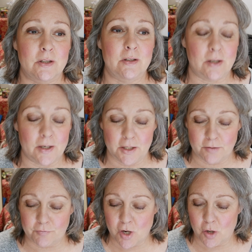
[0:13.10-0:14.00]

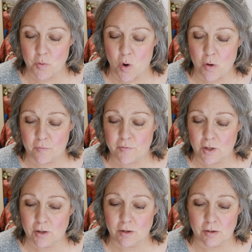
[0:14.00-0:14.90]
of go
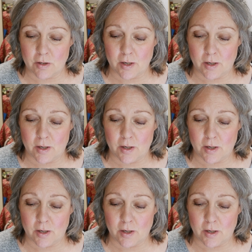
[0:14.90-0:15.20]
over